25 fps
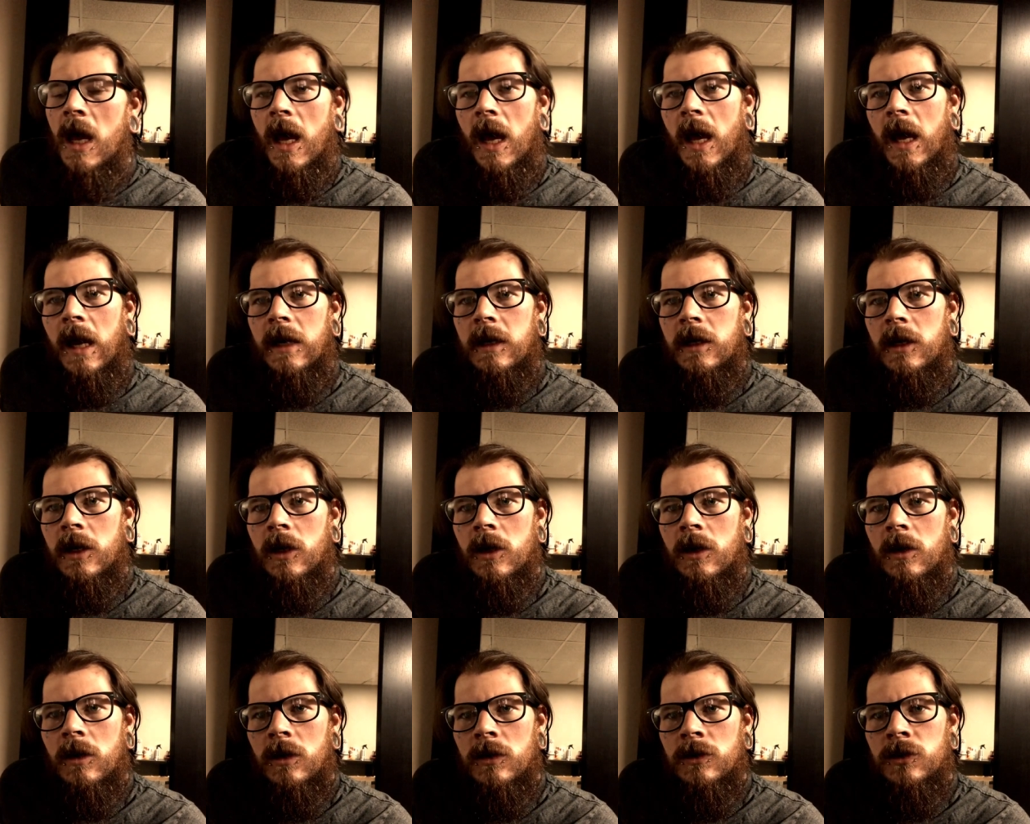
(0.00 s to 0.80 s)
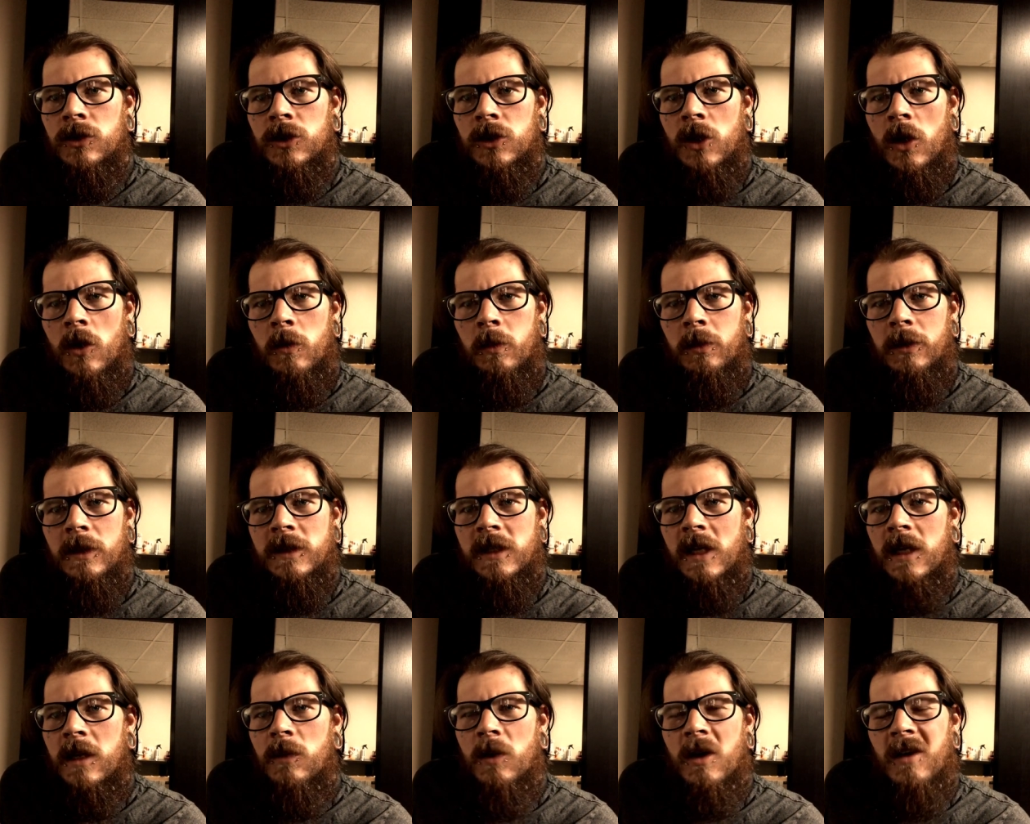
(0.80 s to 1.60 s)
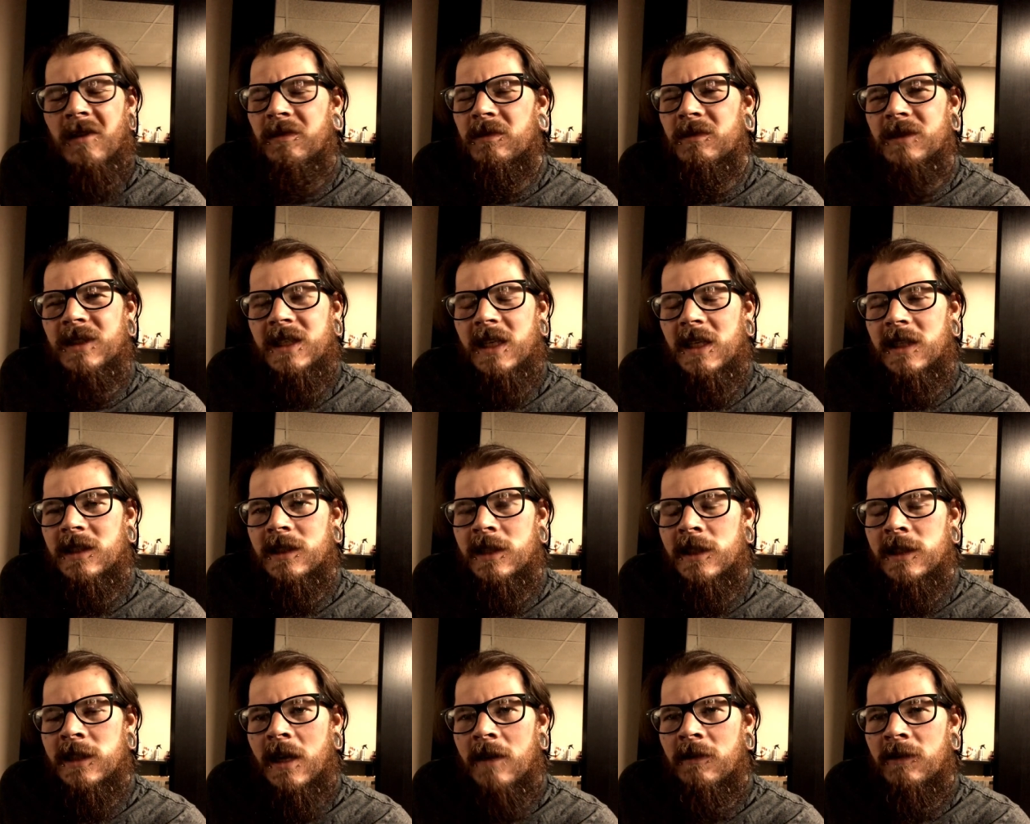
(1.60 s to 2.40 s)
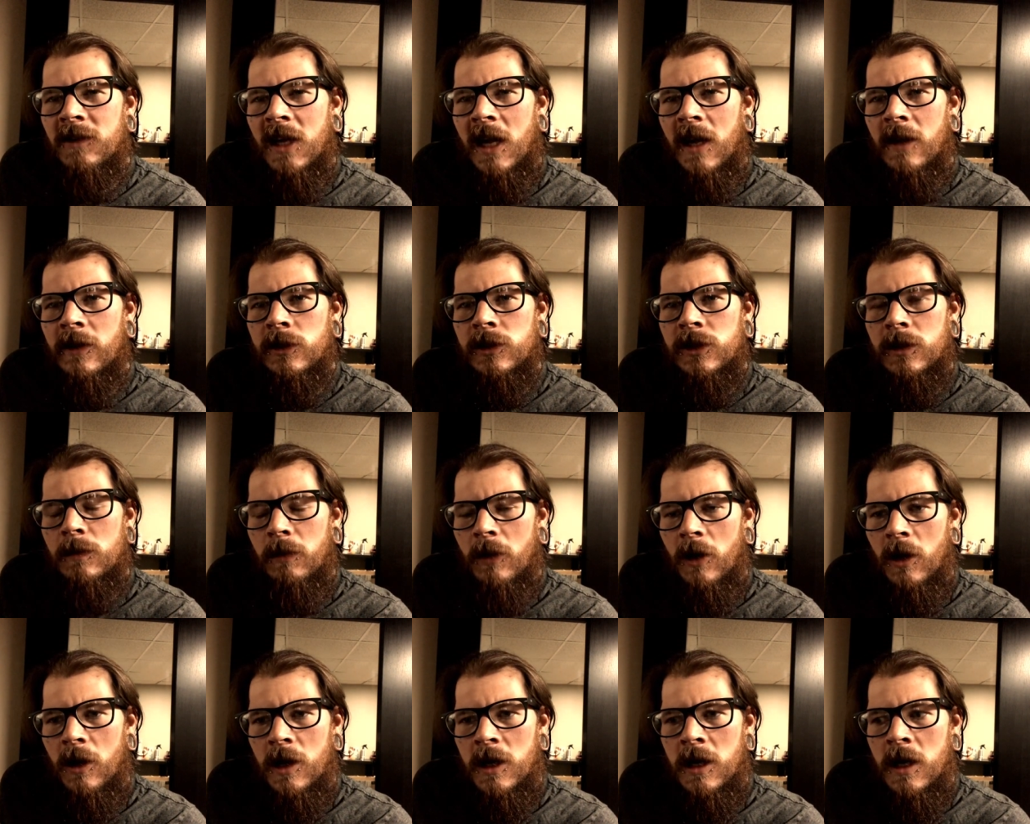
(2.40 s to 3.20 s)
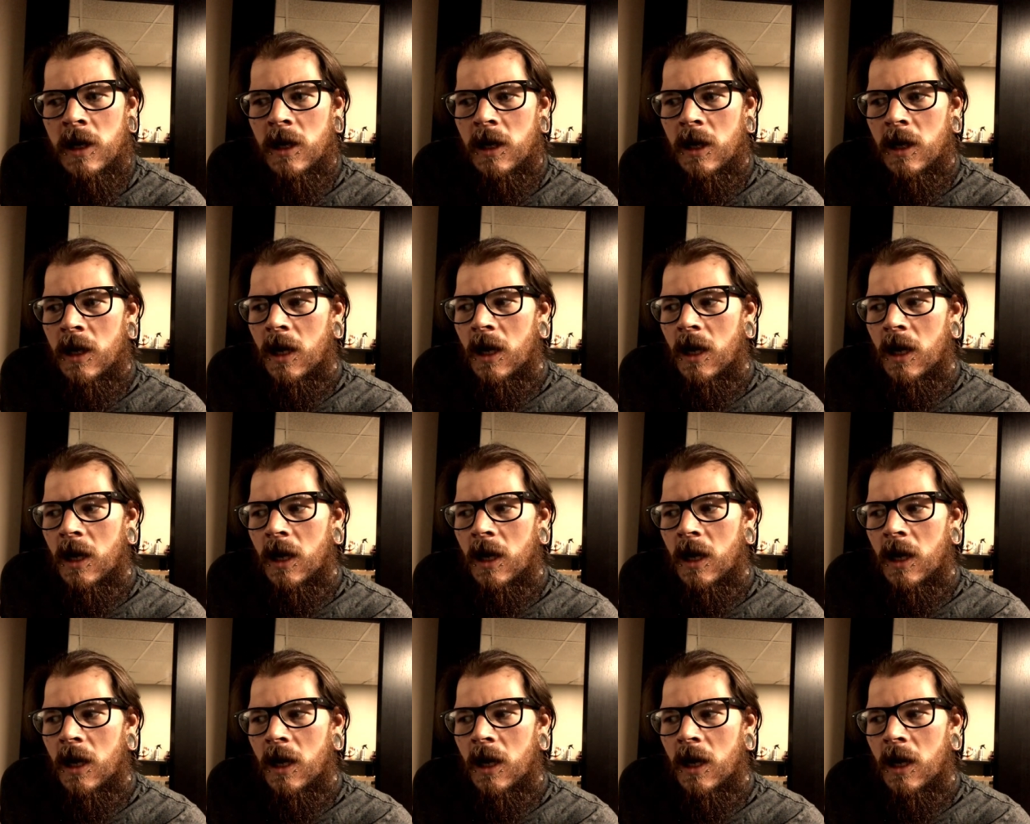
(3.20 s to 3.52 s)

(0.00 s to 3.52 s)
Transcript: And their soap is anywhere from $6 to $7 a bar.